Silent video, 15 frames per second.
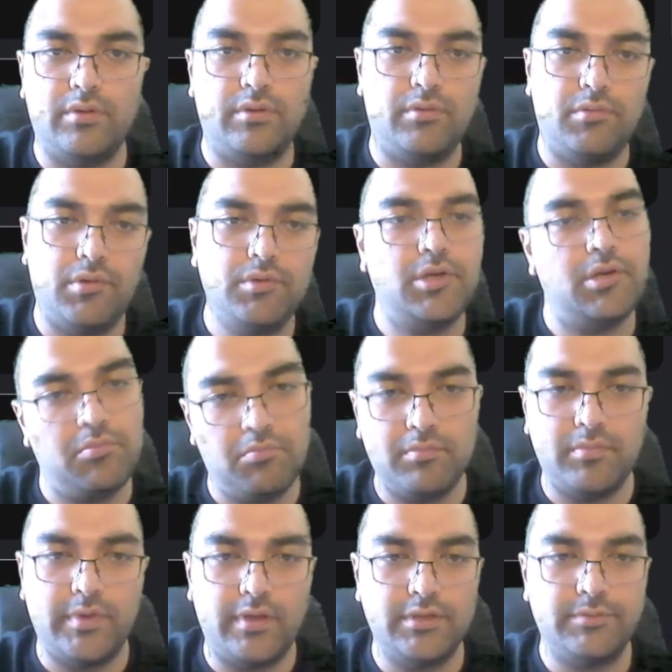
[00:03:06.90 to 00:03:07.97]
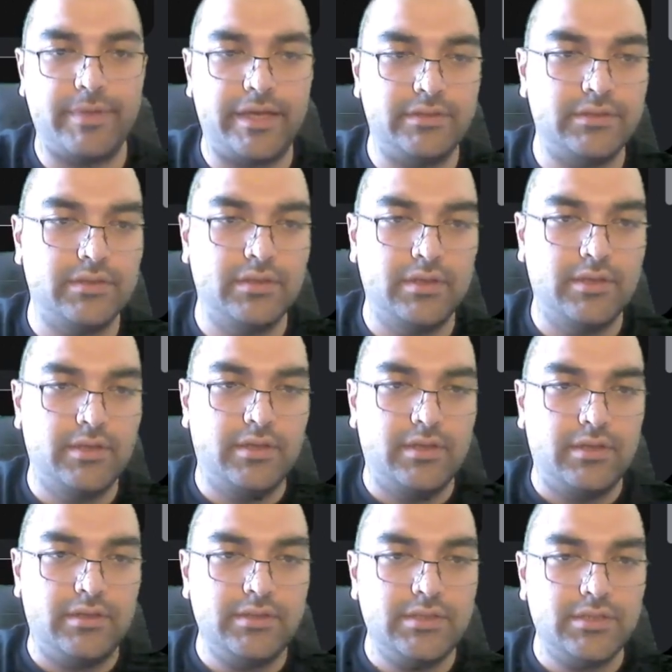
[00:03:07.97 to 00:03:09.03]
Okay, not bad.
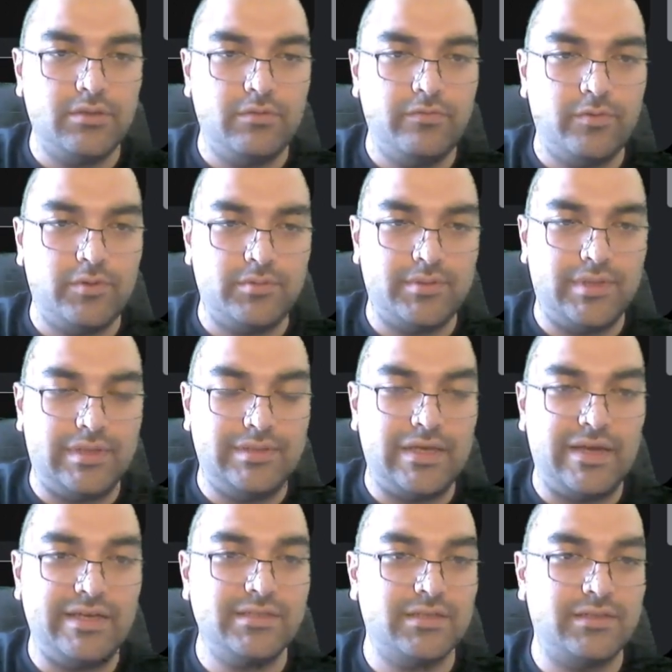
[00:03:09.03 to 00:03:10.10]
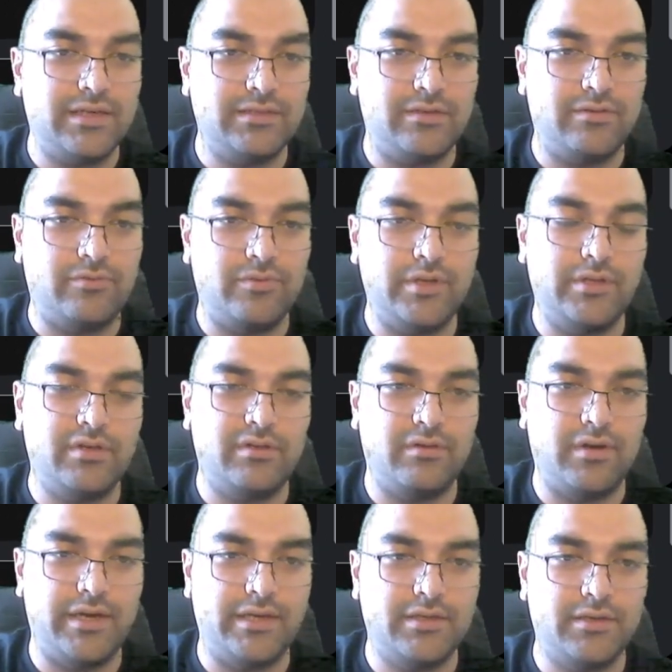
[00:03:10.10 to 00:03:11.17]
Let's go for a task that I really
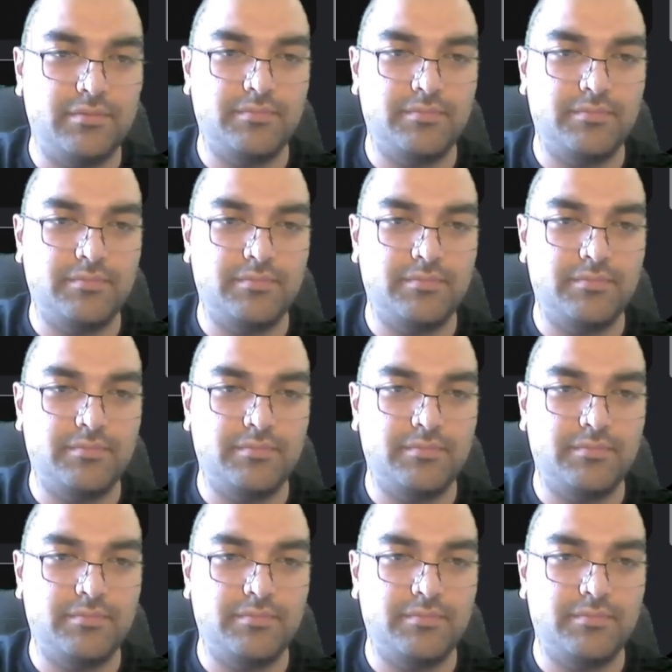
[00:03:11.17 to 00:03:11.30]
like,